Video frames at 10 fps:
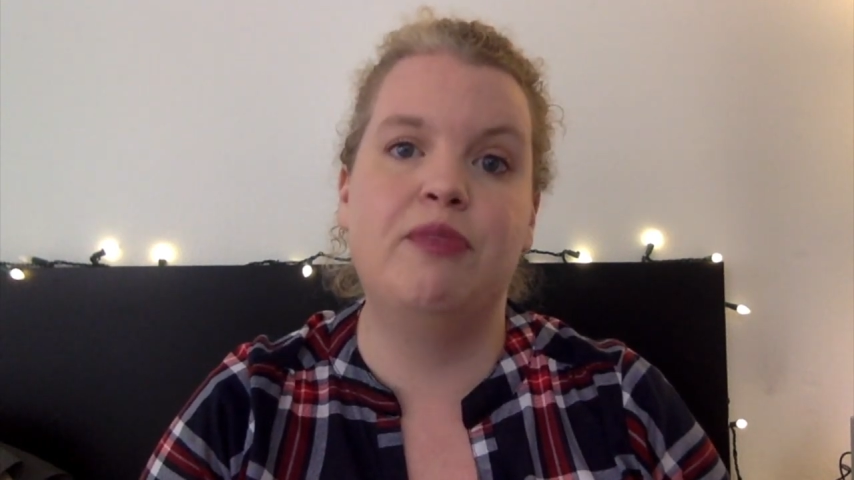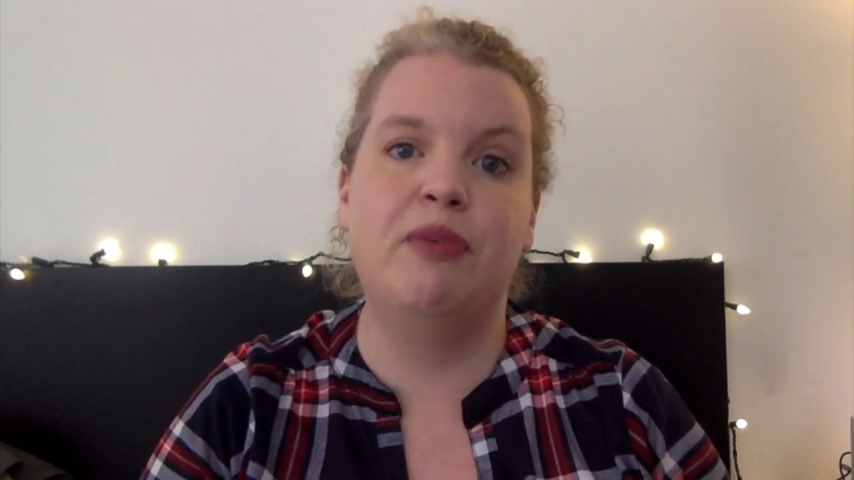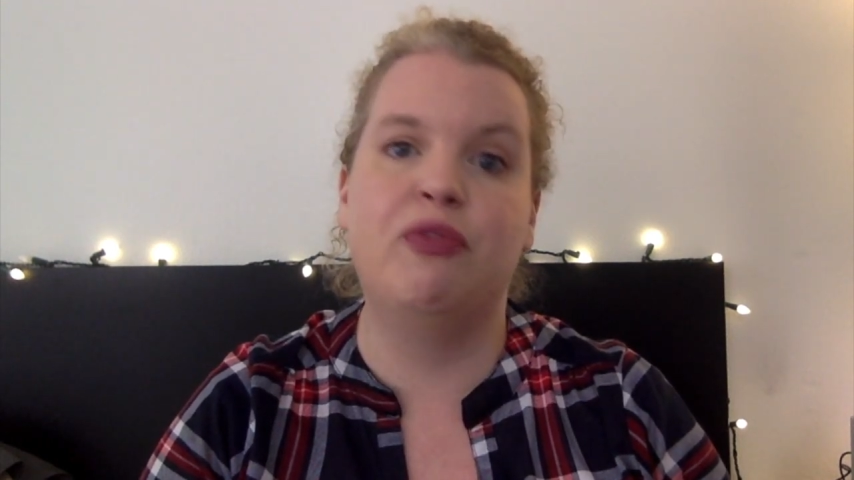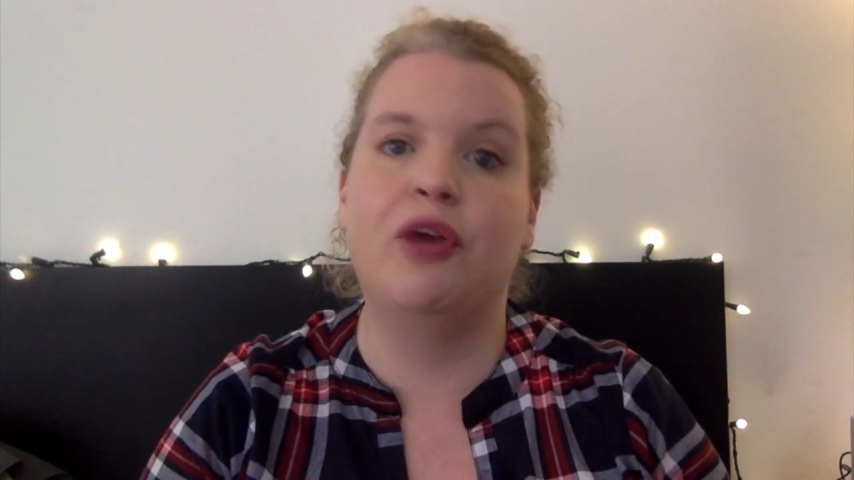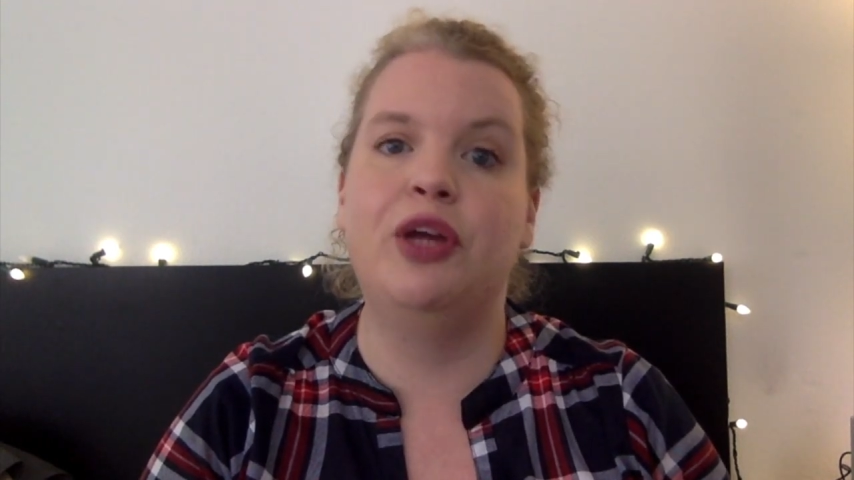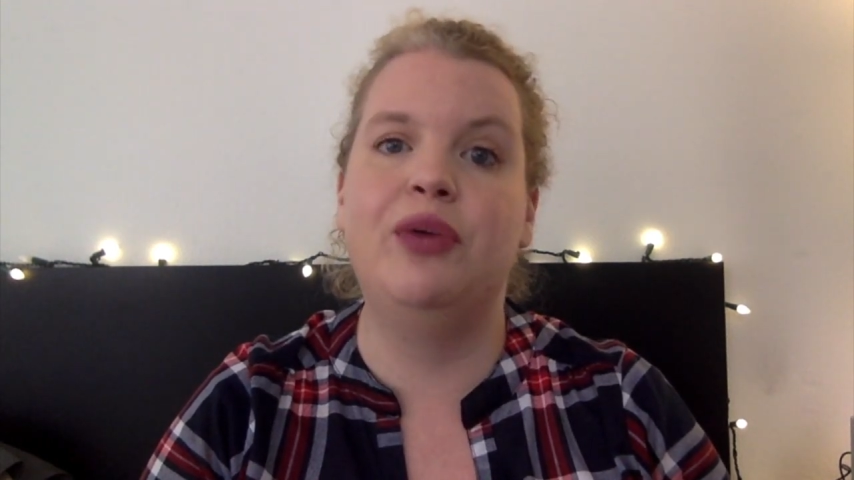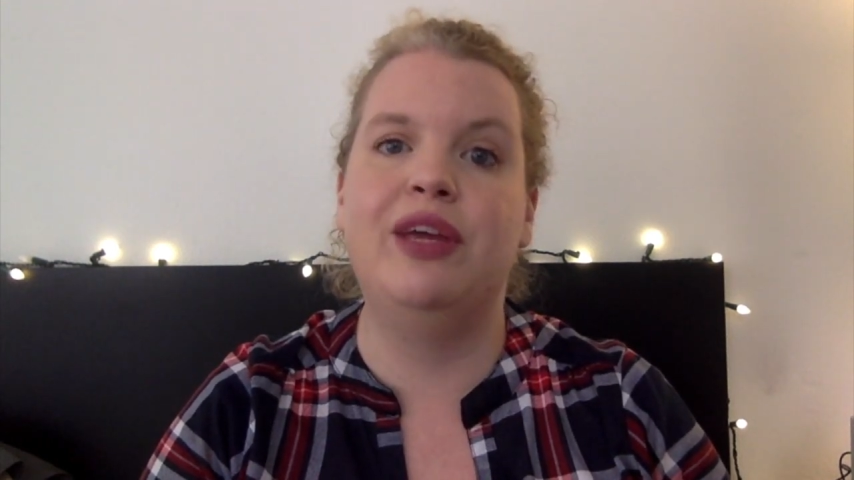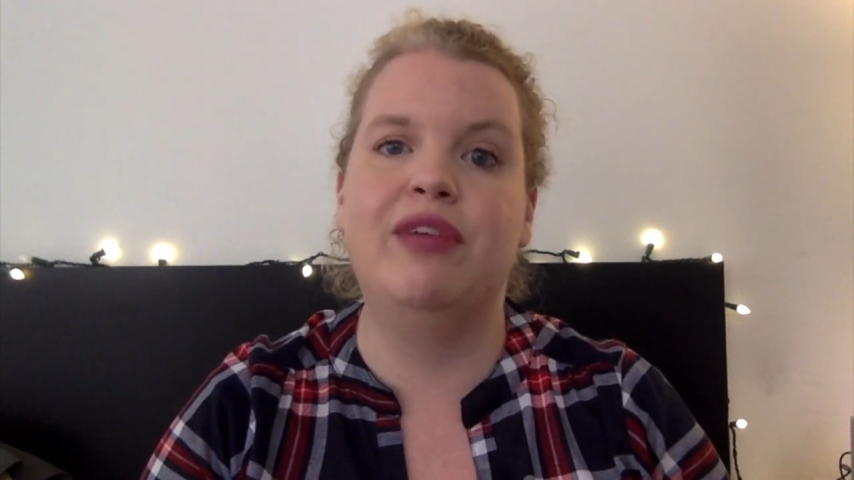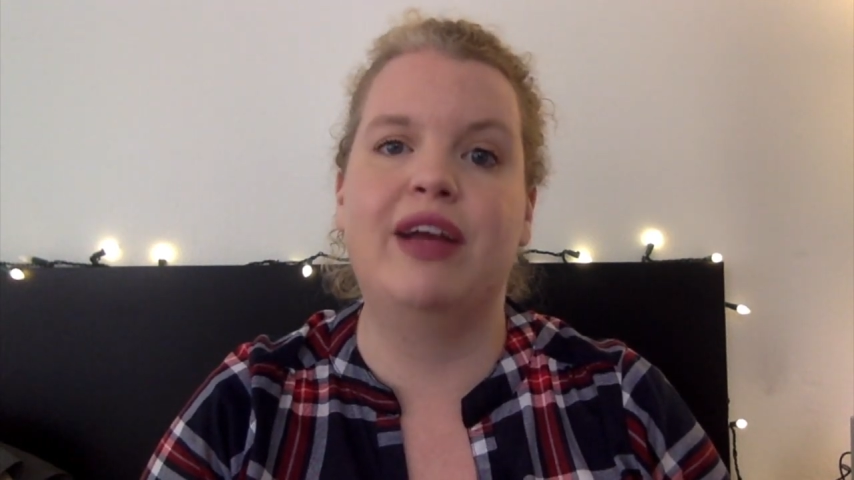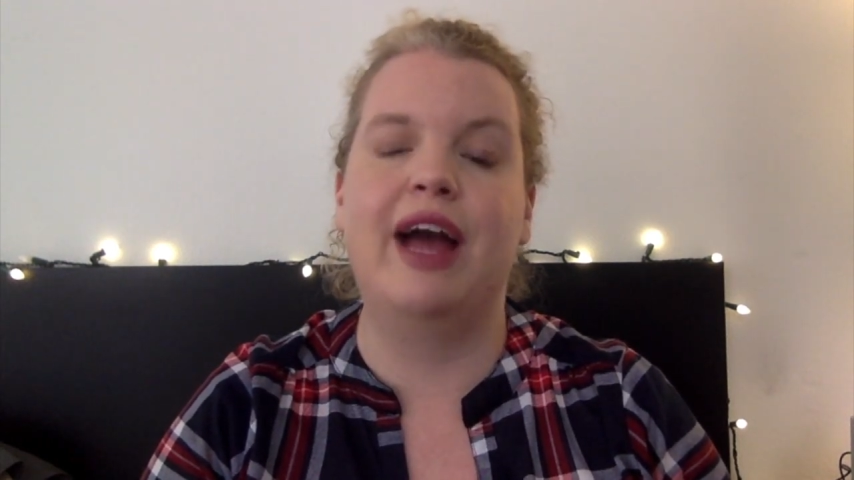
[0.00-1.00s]
before you
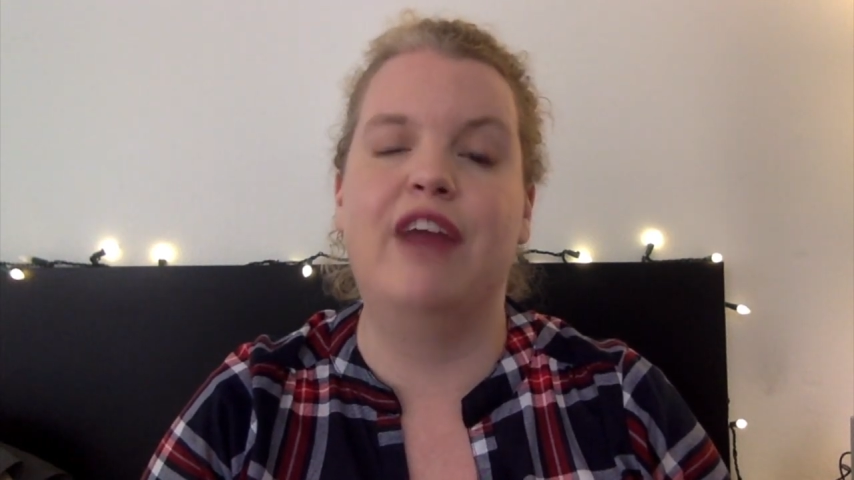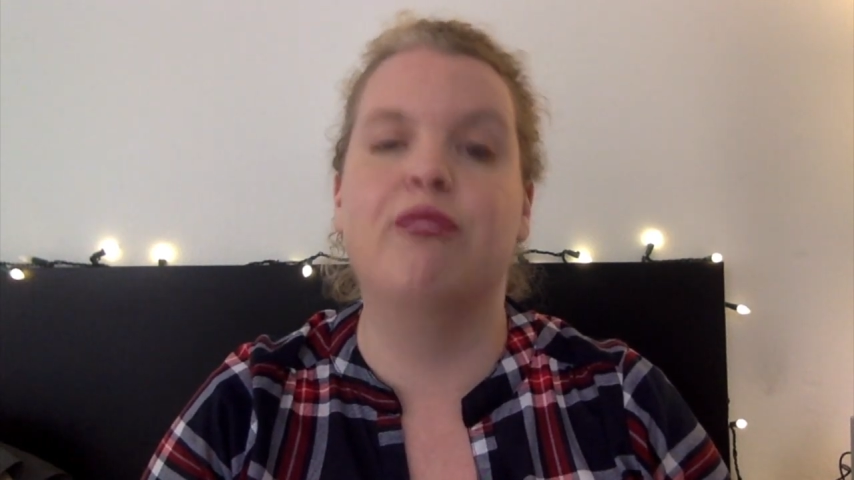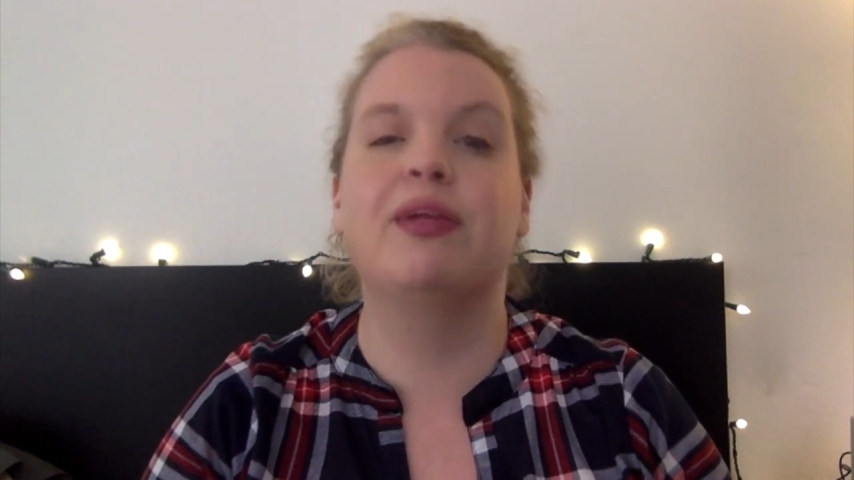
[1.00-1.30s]
even kind of